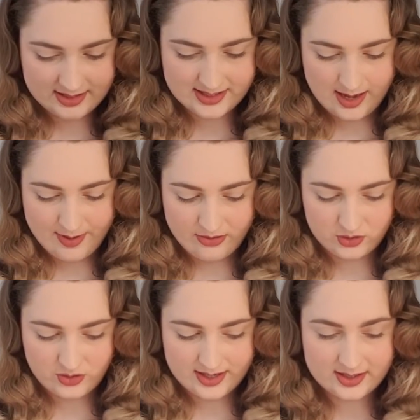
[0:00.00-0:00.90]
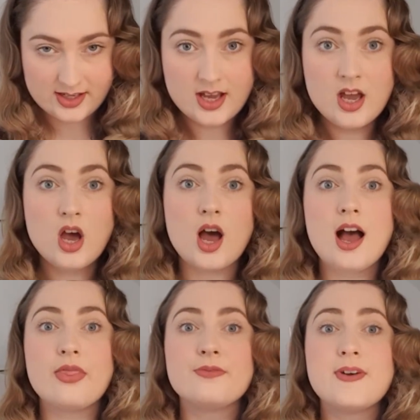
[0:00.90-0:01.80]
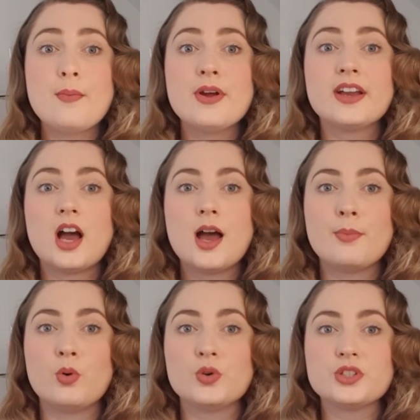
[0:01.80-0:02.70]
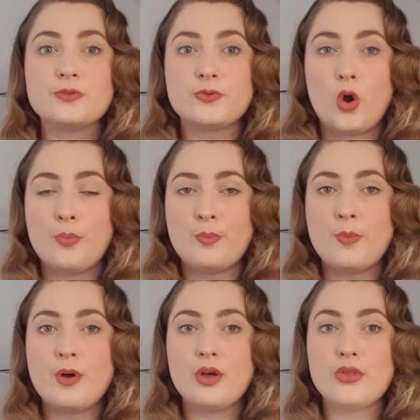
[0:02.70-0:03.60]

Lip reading: to say about the dress? The fabric I bought from